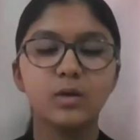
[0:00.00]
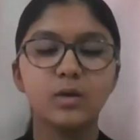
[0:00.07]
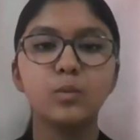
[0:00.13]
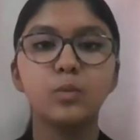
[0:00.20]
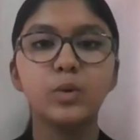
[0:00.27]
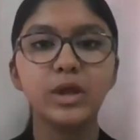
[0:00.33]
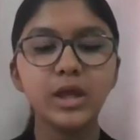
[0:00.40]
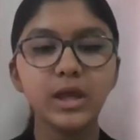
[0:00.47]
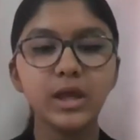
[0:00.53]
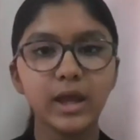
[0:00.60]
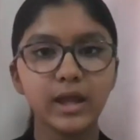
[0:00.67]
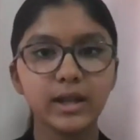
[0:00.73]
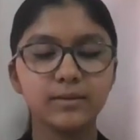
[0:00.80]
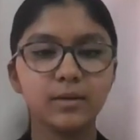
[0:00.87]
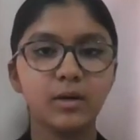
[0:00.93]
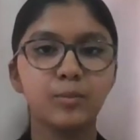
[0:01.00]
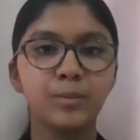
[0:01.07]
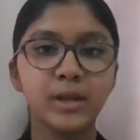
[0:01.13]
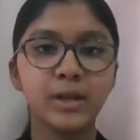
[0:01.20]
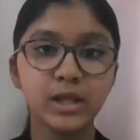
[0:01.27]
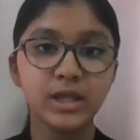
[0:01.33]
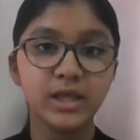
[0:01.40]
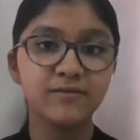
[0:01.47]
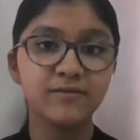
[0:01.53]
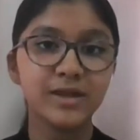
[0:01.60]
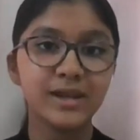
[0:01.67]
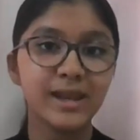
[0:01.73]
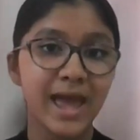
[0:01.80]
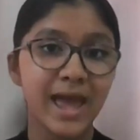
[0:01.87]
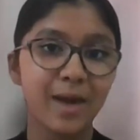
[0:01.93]
we had been
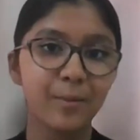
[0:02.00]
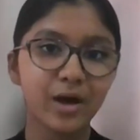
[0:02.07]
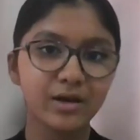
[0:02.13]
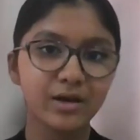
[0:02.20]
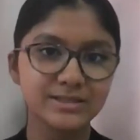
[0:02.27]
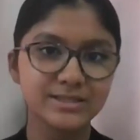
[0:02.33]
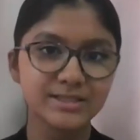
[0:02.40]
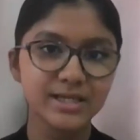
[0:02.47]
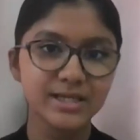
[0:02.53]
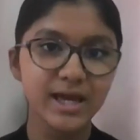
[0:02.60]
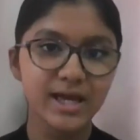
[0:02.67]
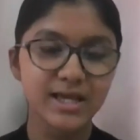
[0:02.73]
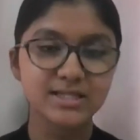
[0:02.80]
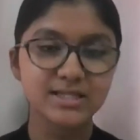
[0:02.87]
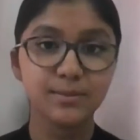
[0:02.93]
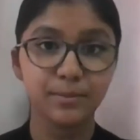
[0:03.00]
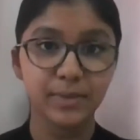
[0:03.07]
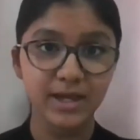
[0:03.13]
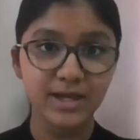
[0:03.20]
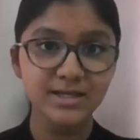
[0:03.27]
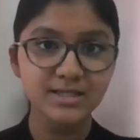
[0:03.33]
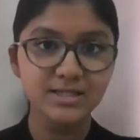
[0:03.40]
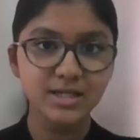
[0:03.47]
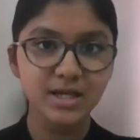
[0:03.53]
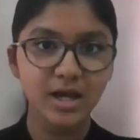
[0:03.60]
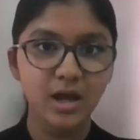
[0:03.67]
given MRSA as the base,